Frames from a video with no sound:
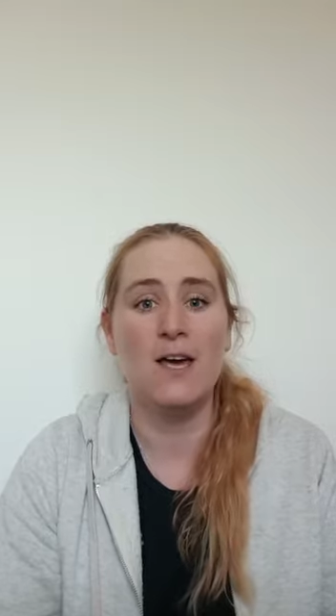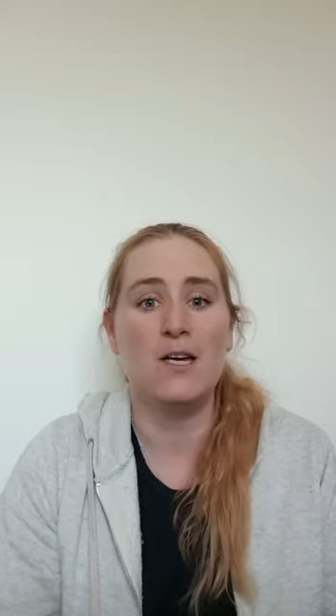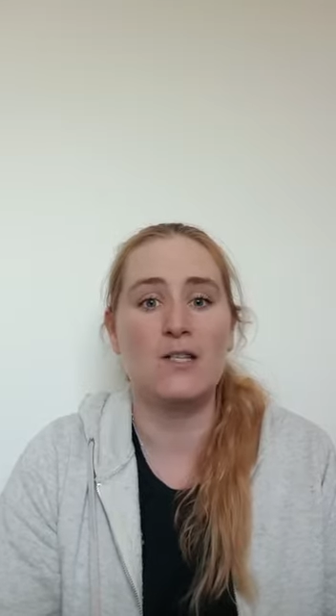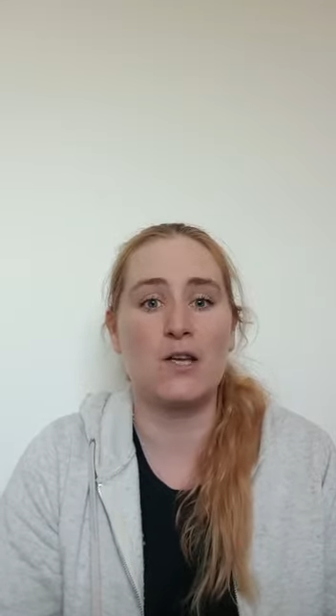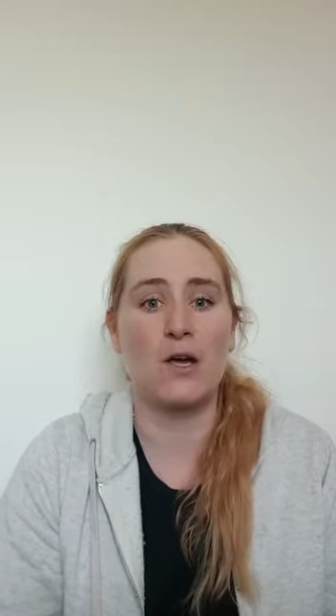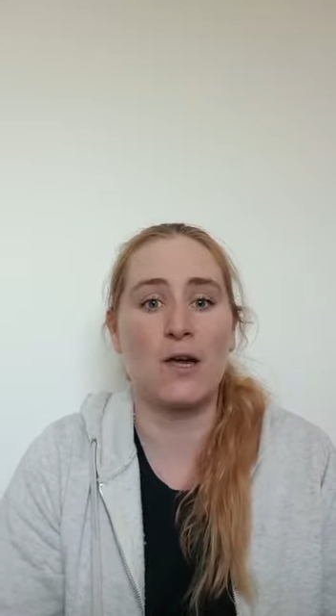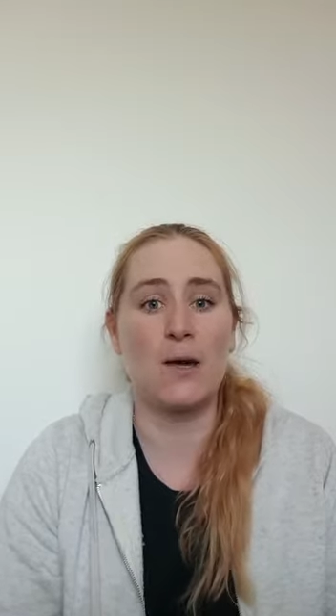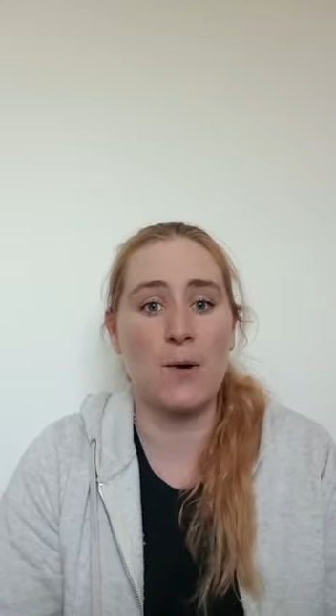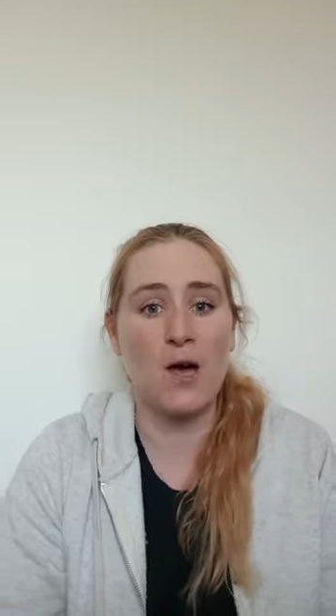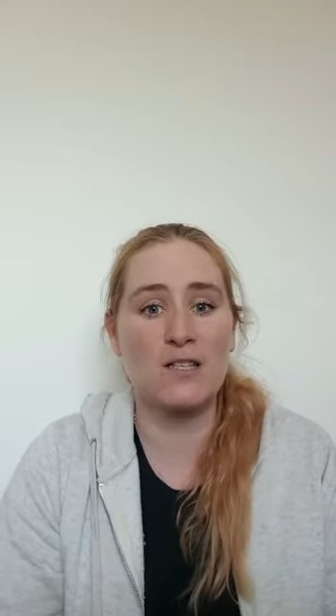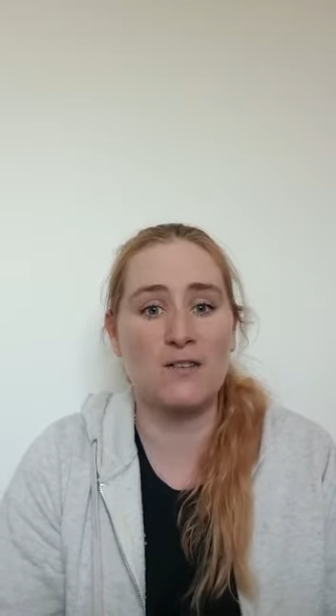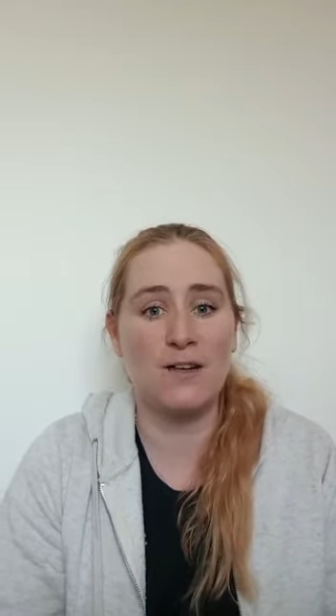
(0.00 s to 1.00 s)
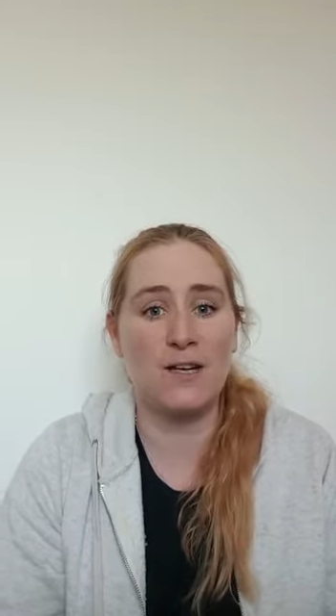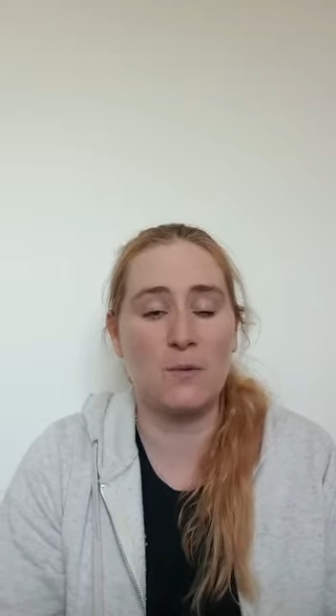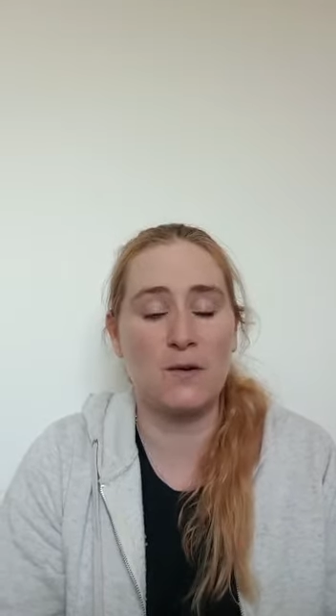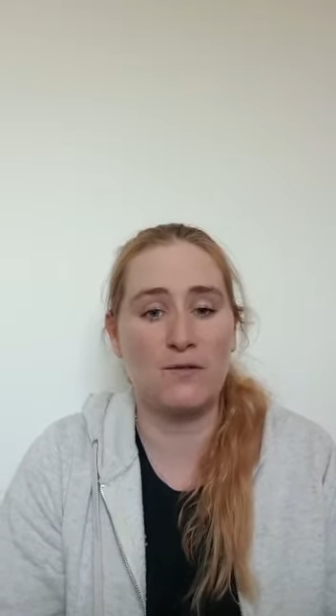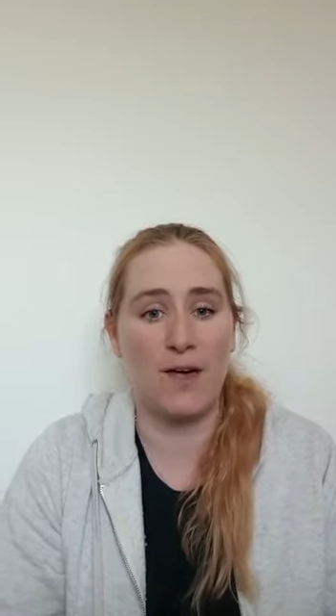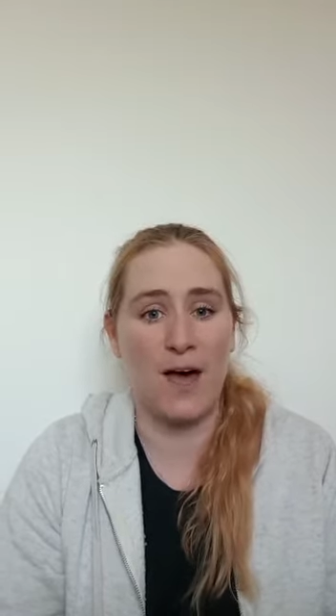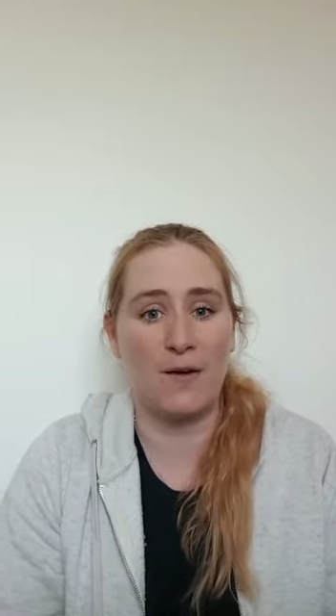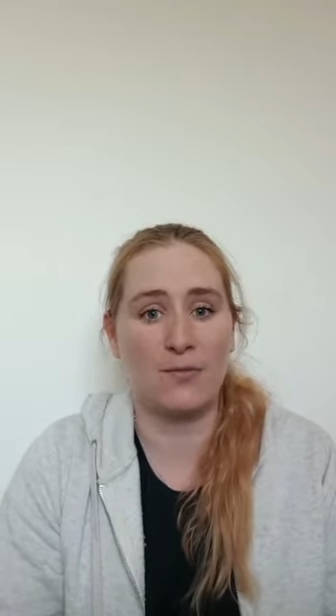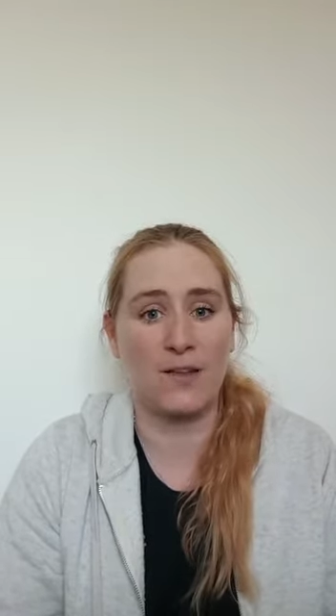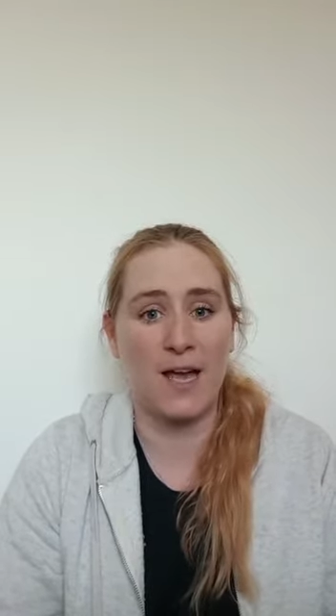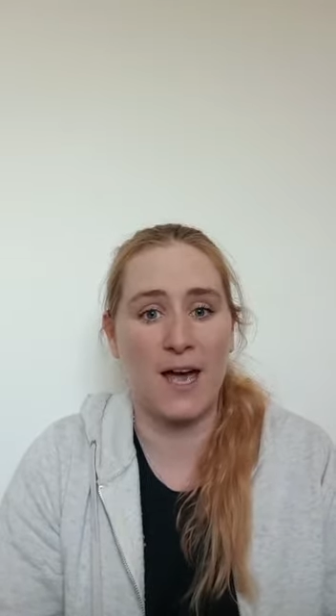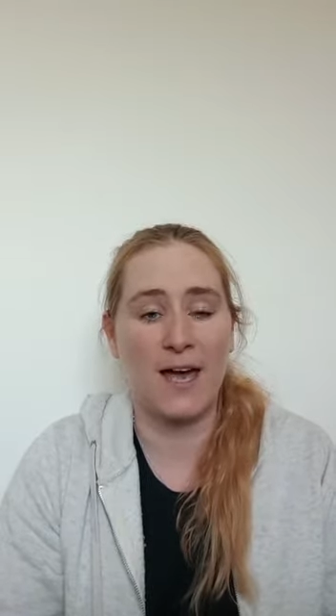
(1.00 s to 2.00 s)
So keep persevering with that,
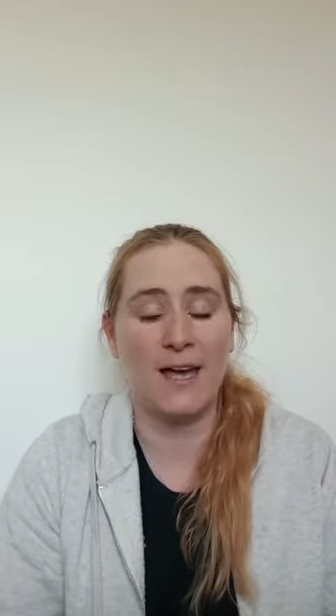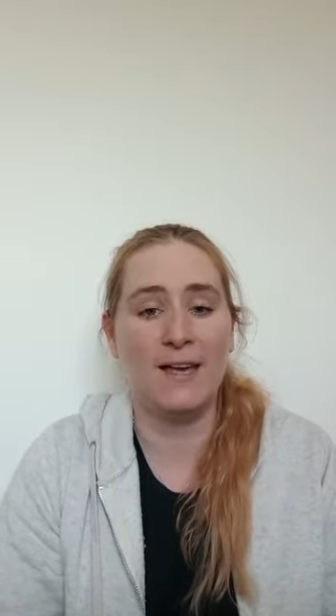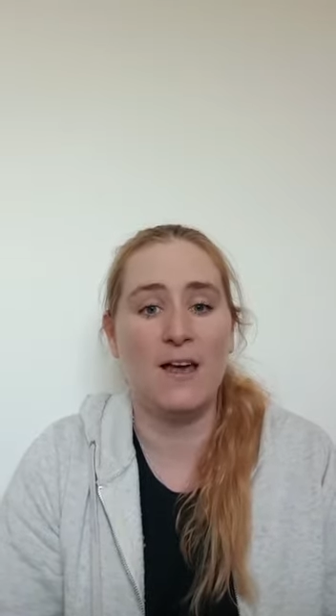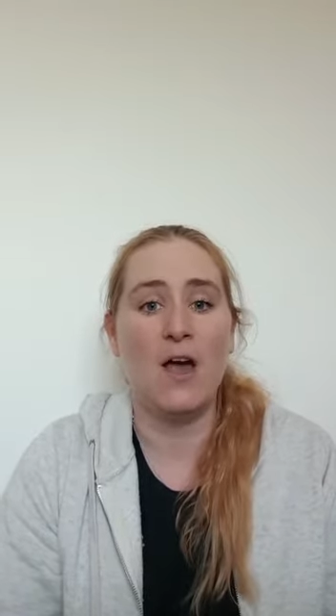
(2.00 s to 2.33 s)
okay?